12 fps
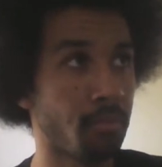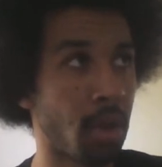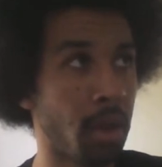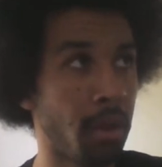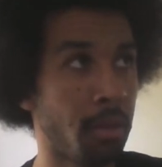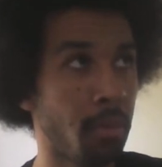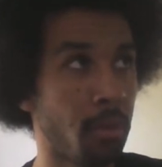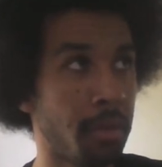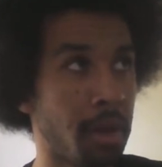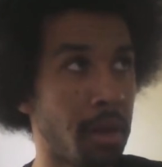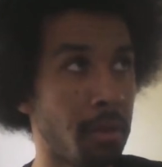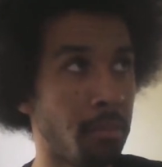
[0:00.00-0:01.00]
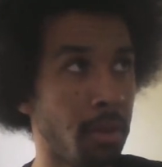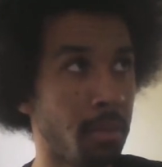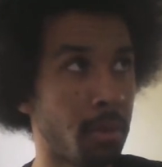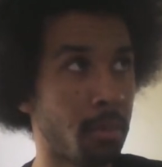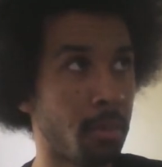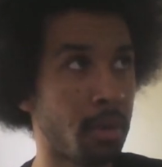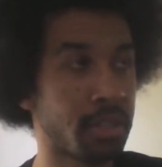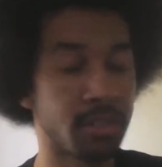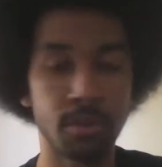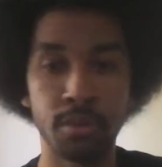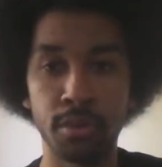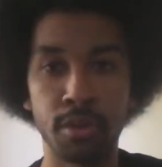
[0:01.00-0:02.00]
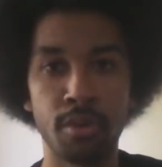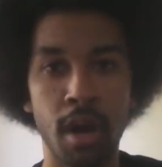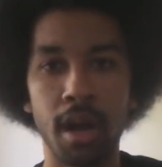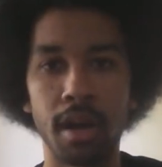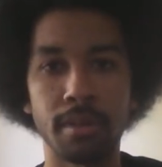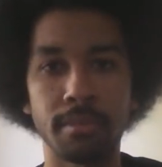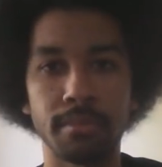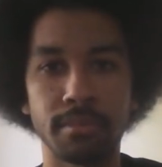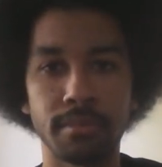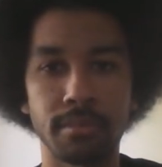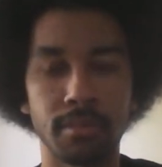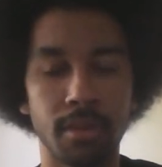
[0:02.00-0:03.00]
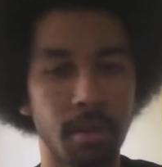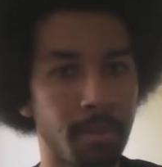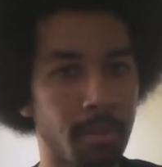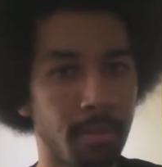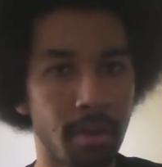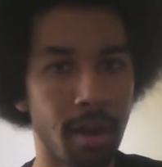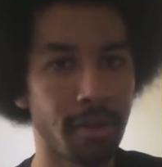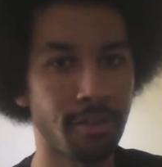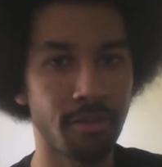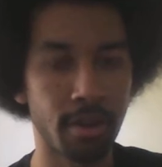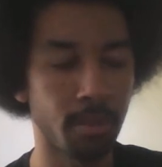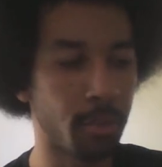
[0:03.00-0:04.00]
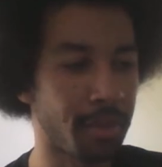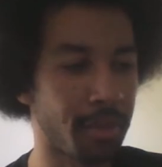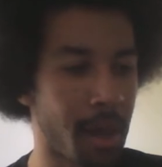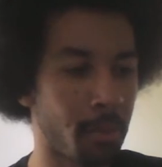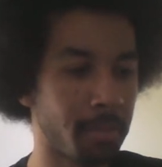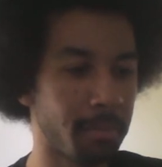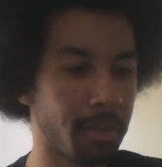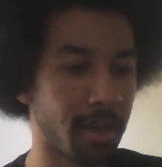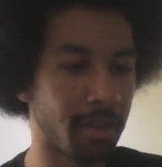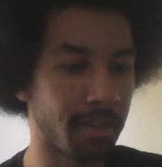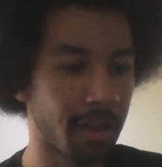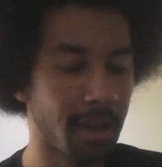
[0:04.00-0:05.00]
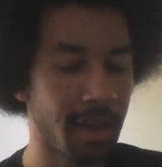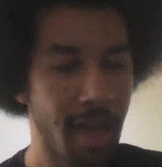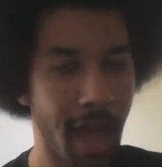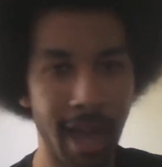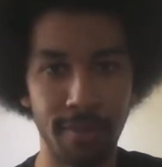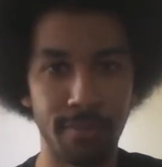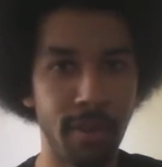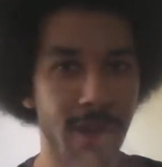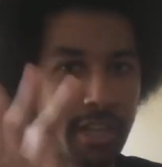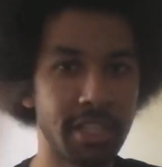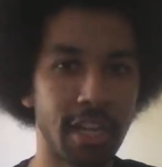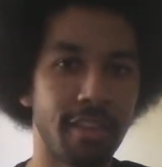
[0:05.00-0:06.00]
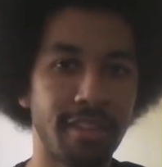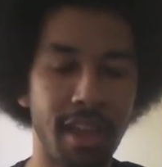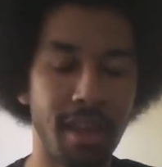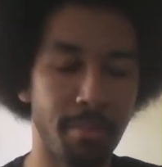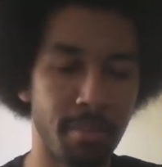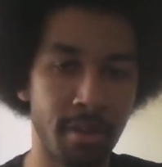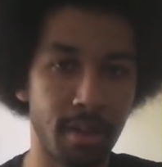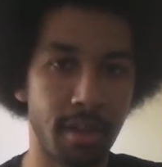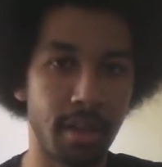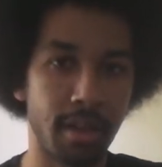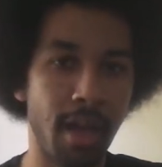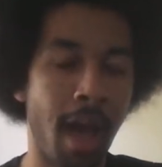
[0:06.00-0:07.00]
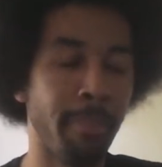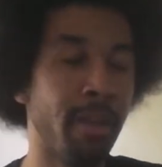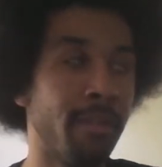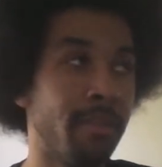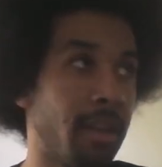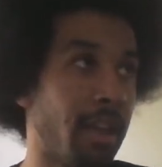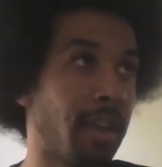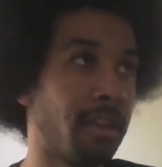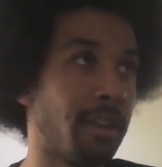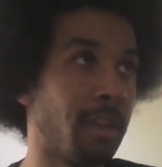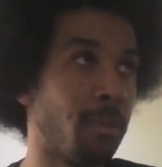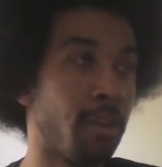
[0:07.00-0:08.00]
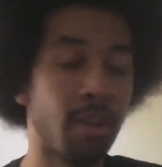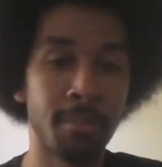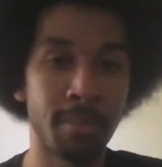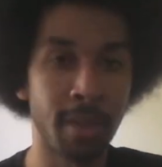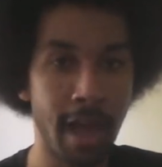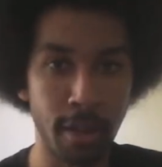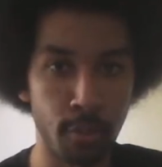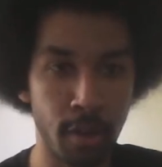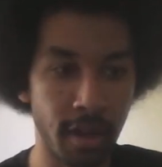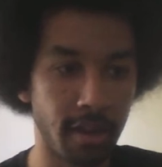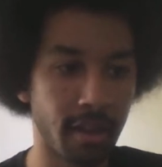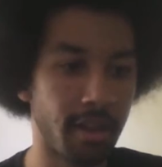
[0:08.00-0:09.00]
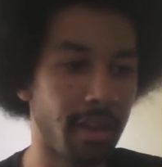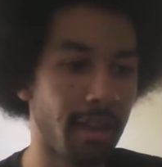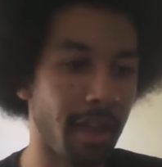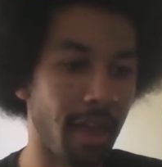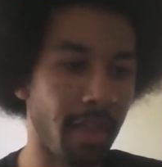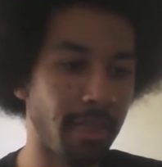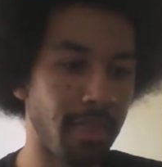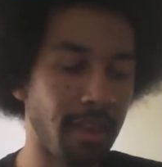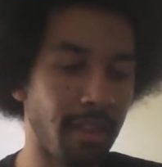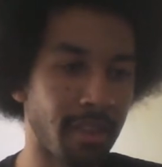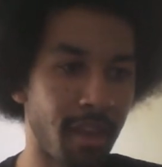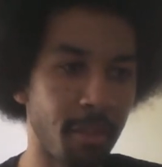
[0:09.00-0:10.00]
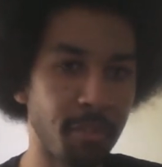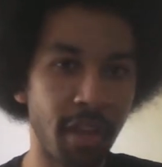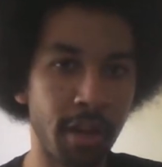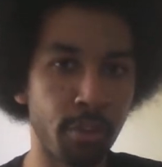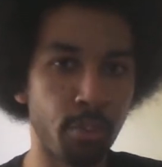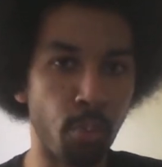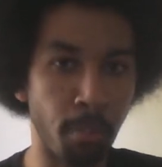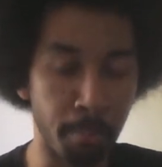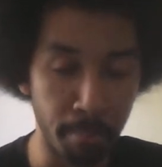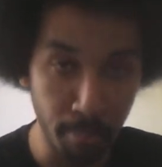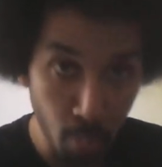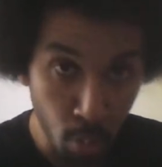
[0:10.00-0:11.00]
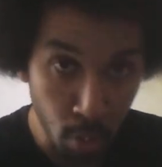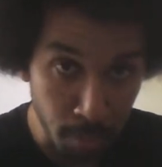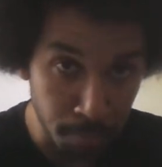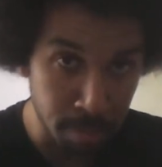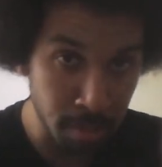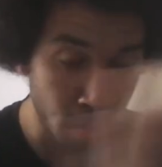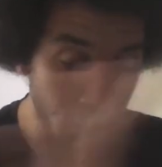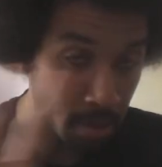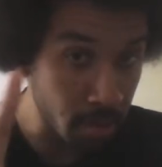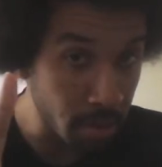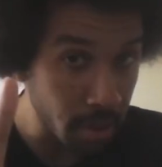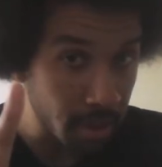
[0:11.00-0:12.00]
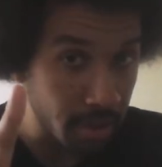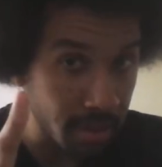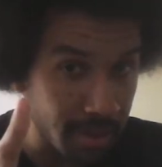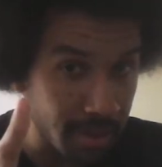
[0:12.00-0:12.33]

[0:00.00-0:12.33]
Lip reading: Another one that I really want to watch is Coup de Grace. I remember I struggled with that one because I had a VHS tape copy of it, and it was all in black and white, and the subtitles were blurred